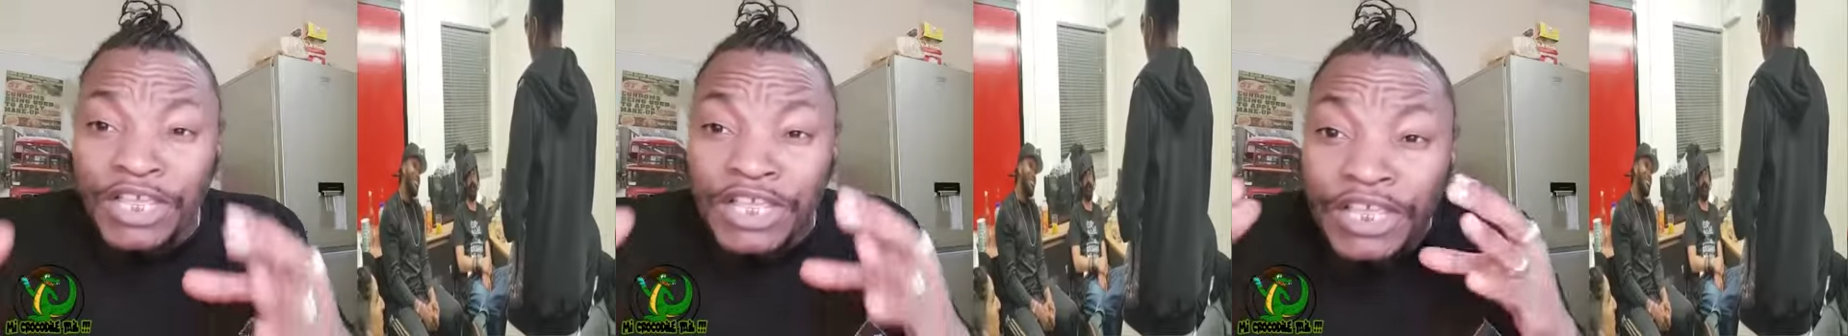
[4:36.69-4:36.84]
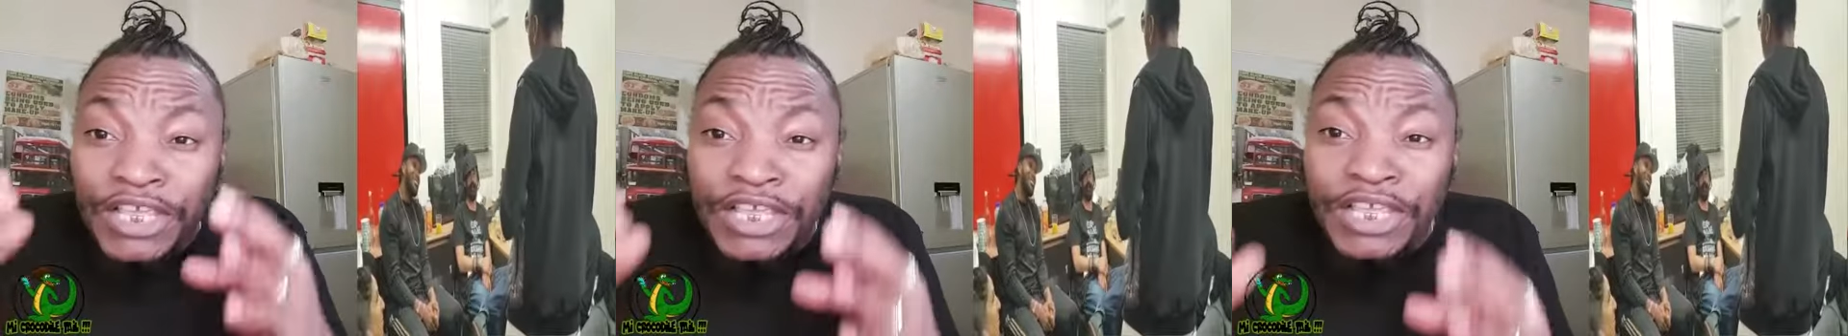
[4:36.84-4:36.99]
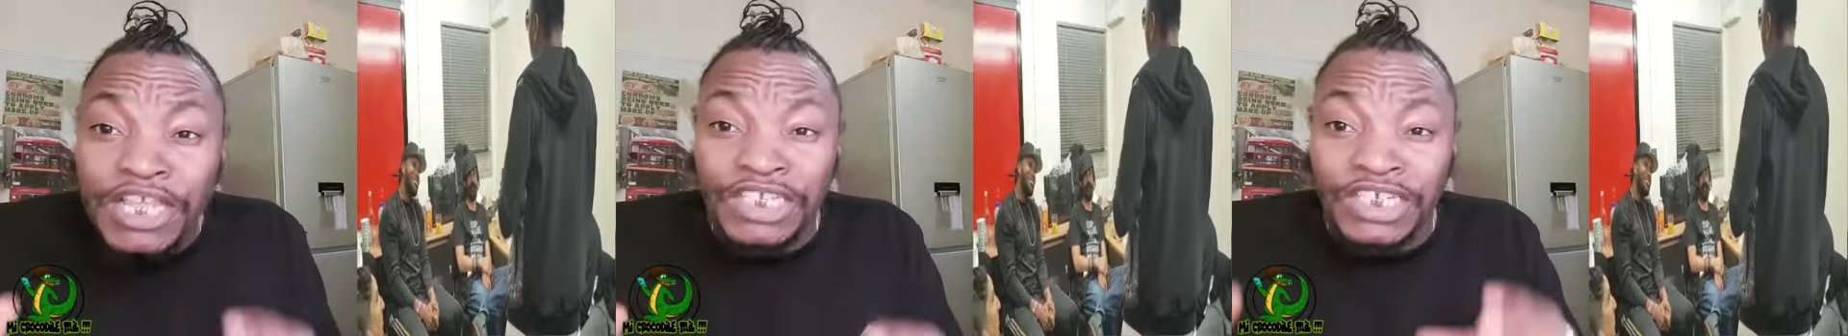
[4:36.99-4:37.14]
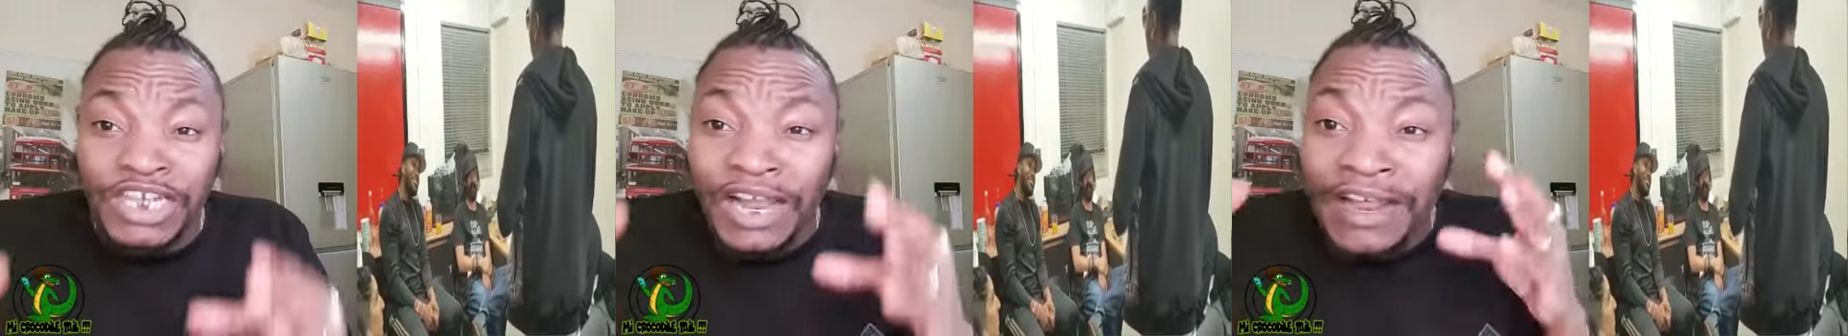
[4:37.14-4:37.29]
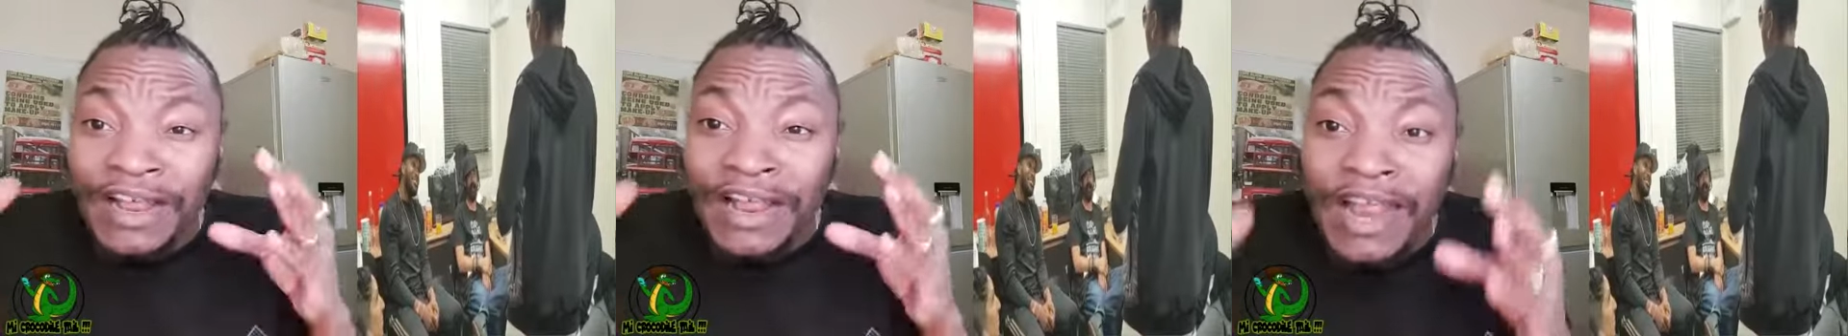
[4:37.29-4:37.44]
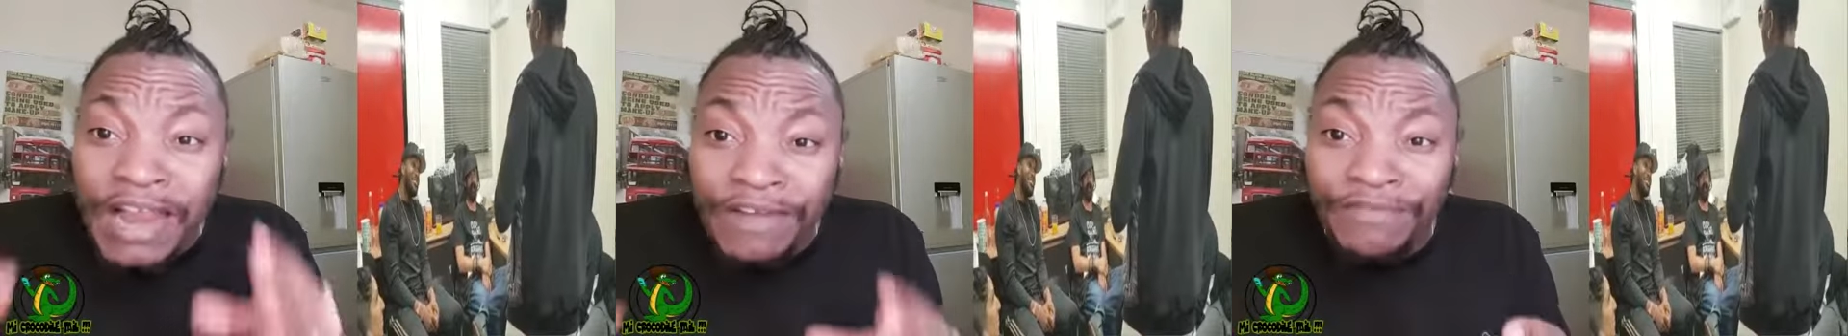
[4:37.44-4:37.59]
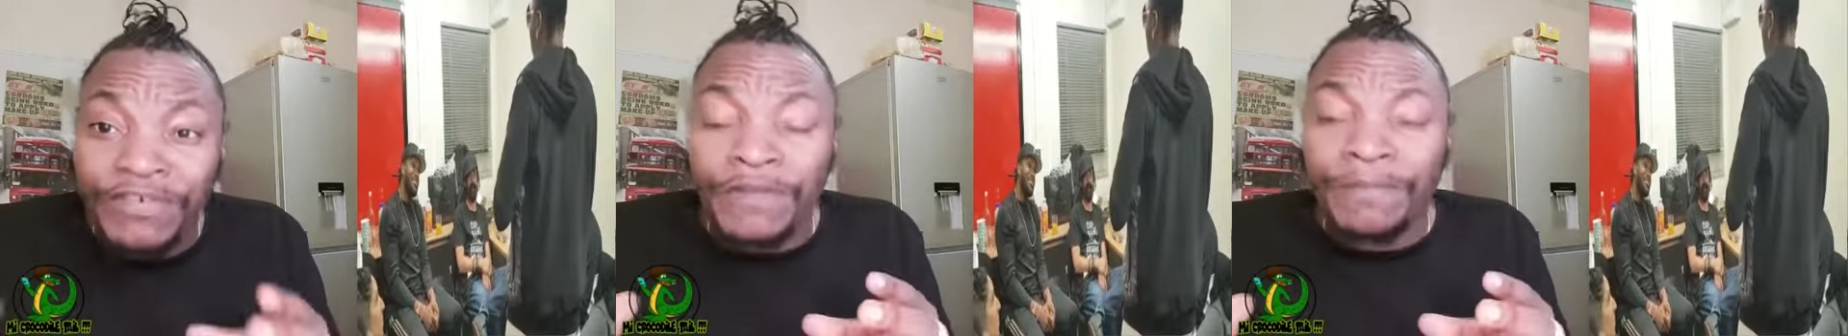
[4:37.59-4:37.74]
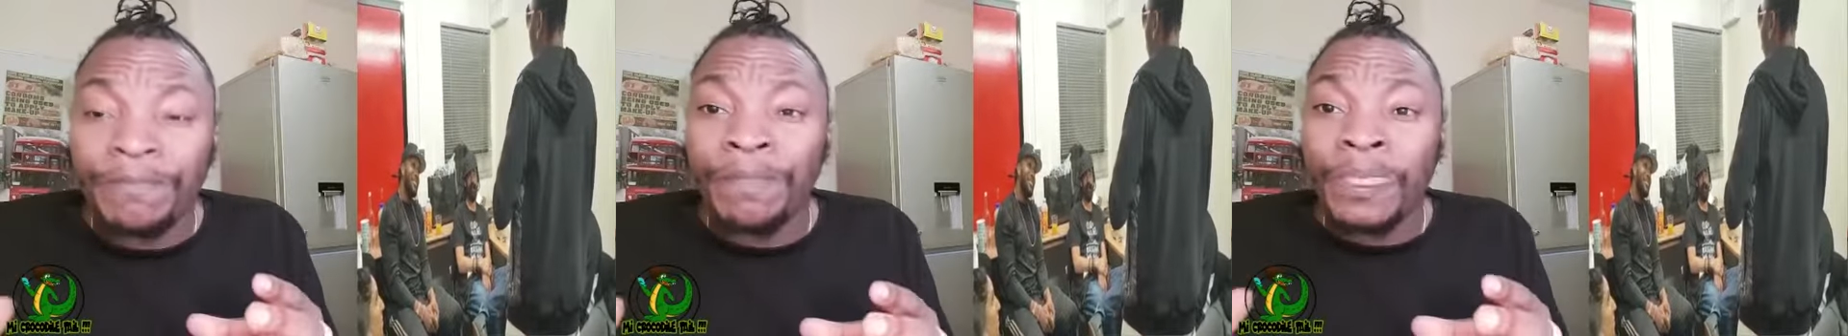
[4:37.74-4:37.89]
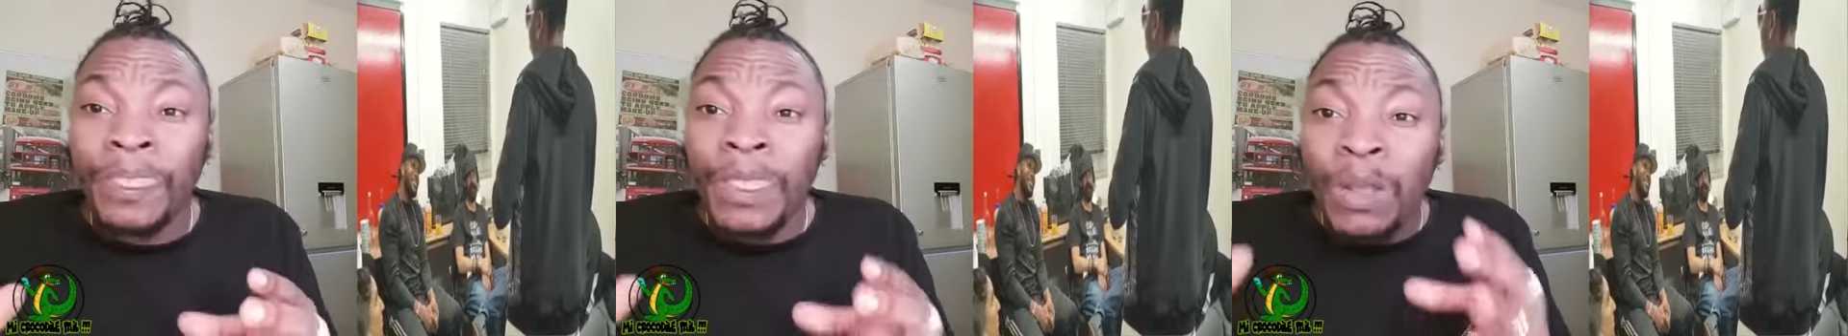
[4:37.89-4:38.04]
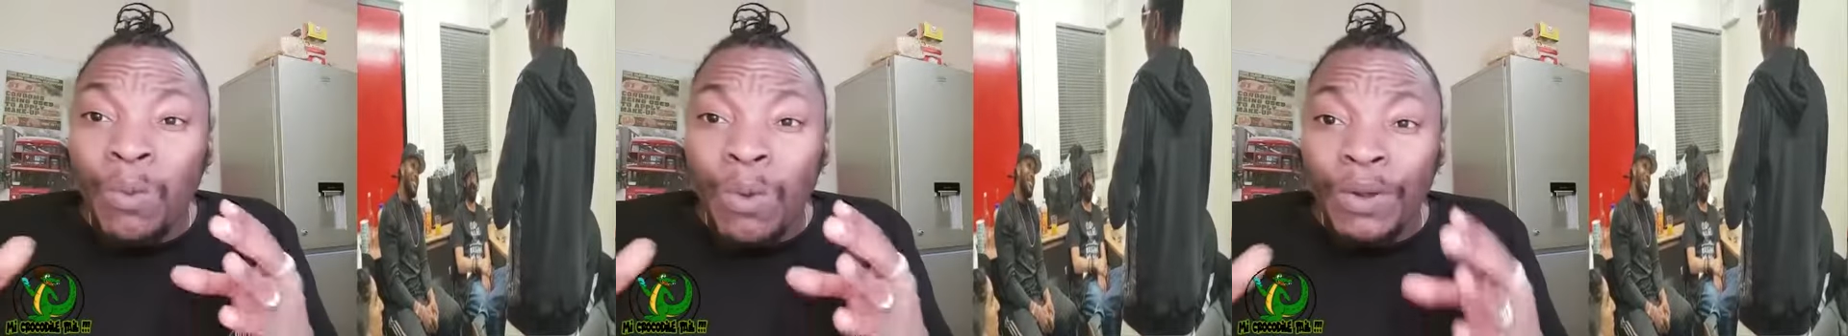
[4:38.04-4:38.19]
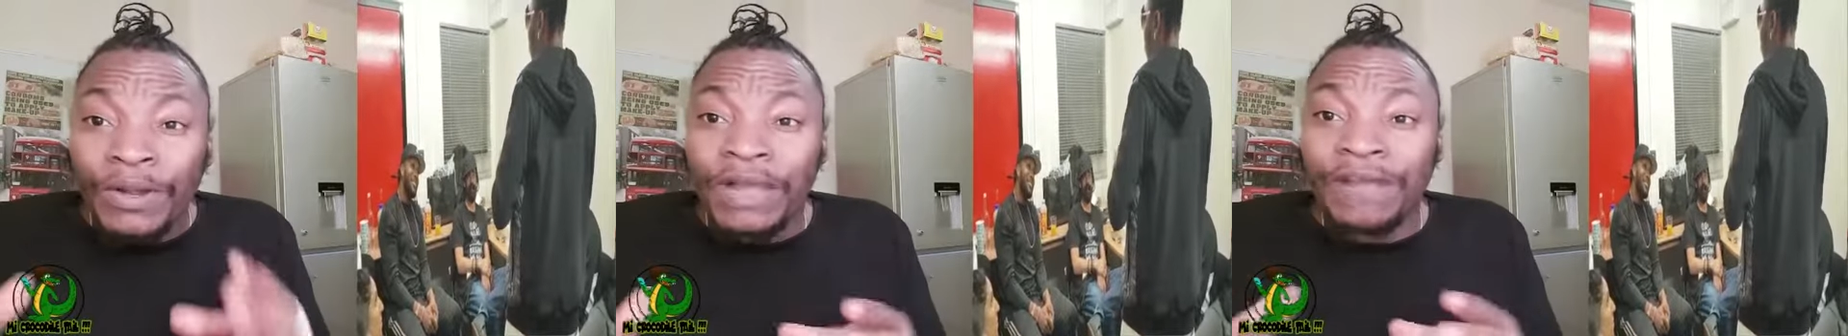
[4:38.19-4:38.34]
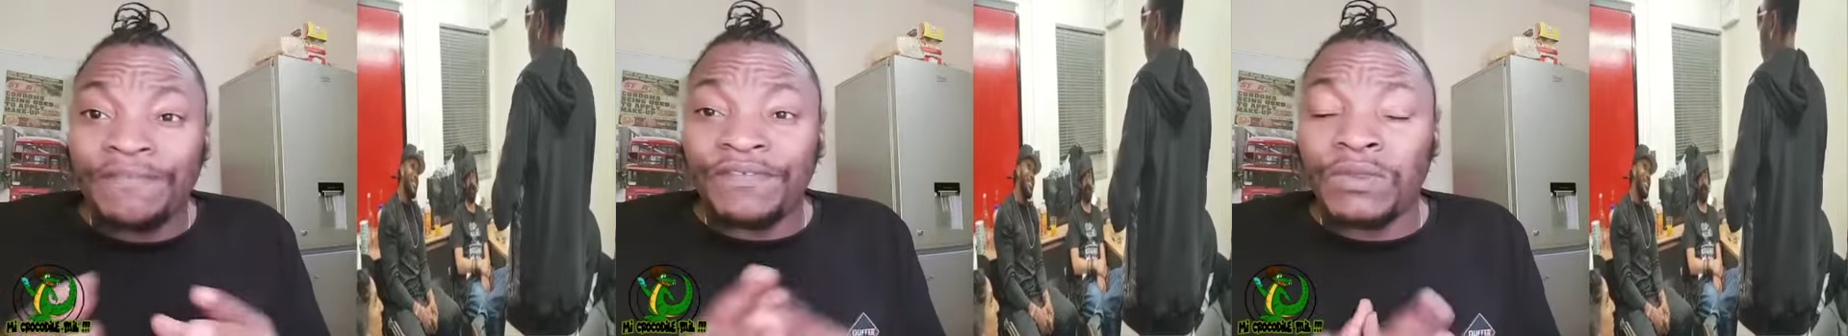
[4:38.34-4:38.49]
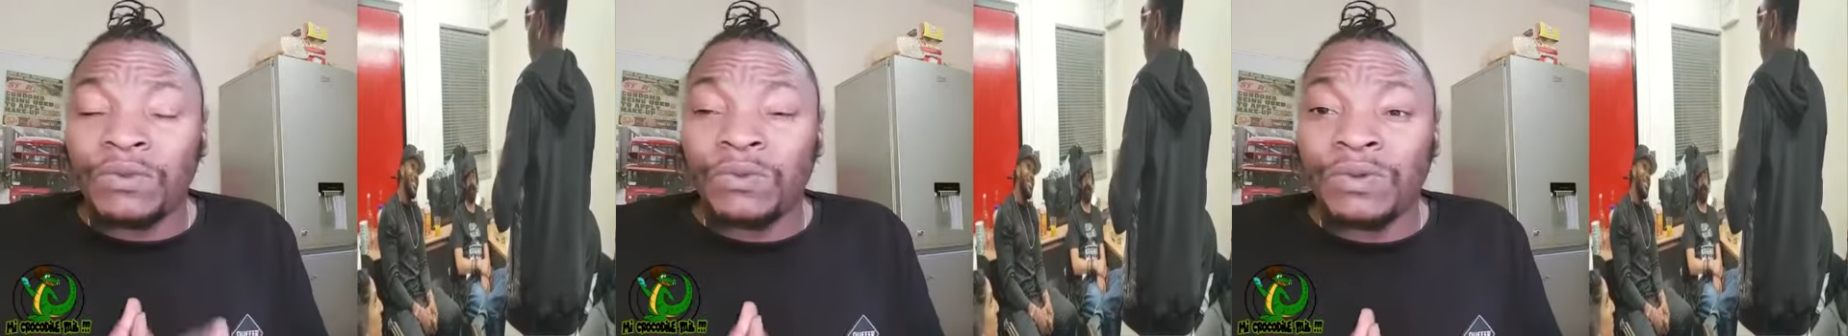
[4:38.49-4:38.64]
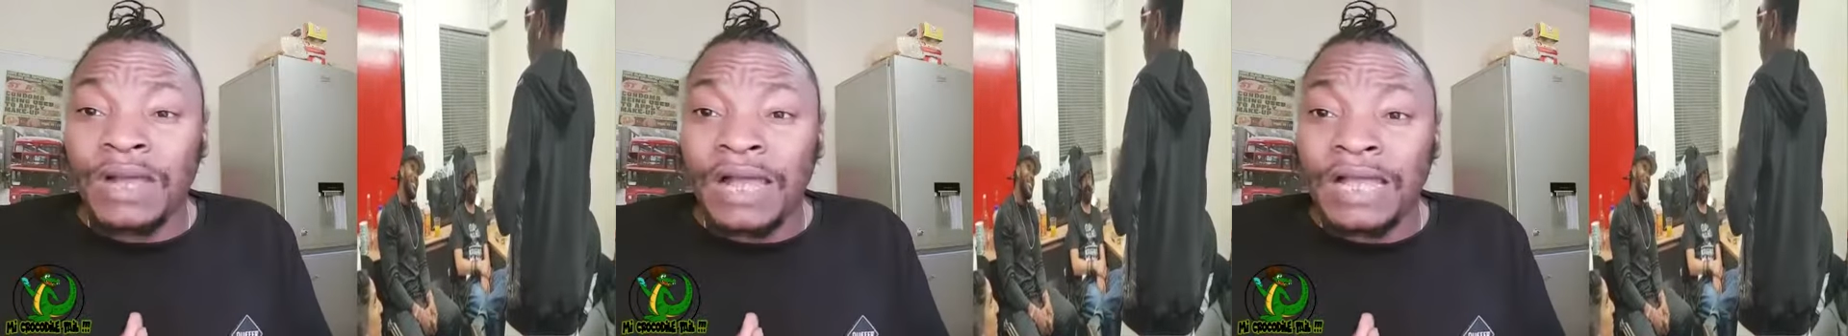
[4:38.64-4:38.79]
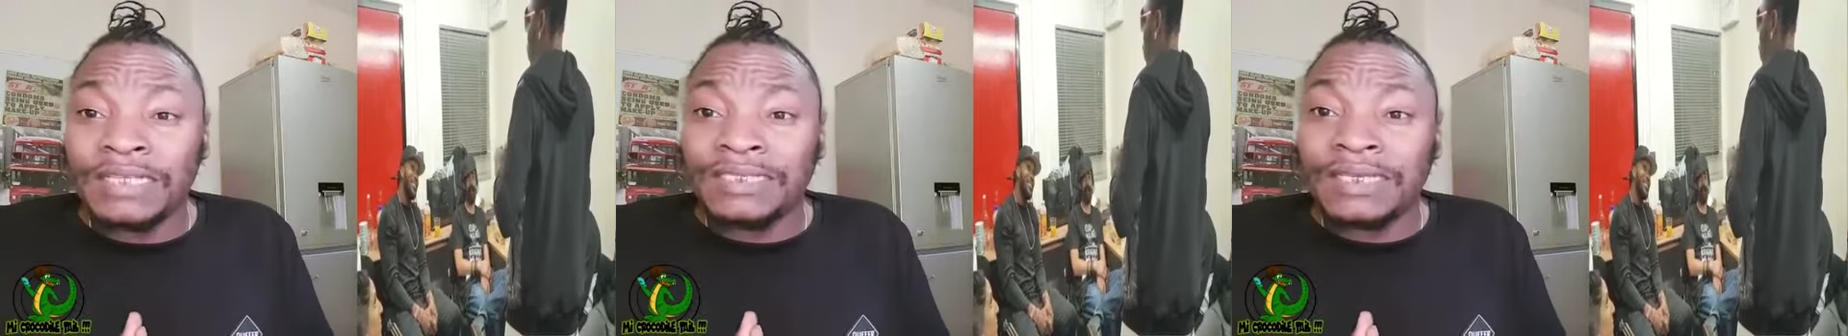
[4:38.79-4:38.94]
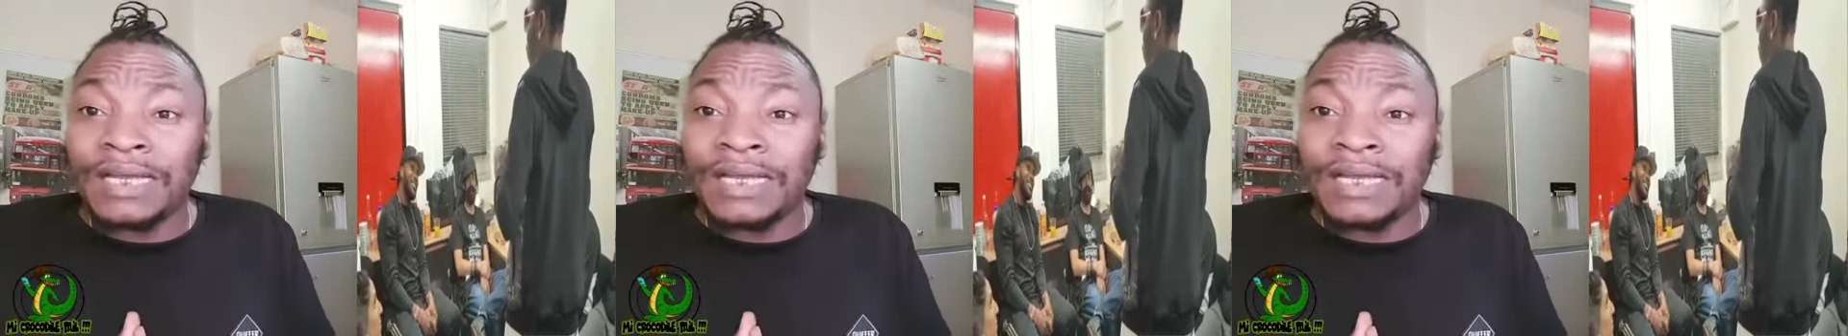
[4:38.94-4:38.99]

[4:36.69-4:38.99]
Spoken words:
each and every one of you guys.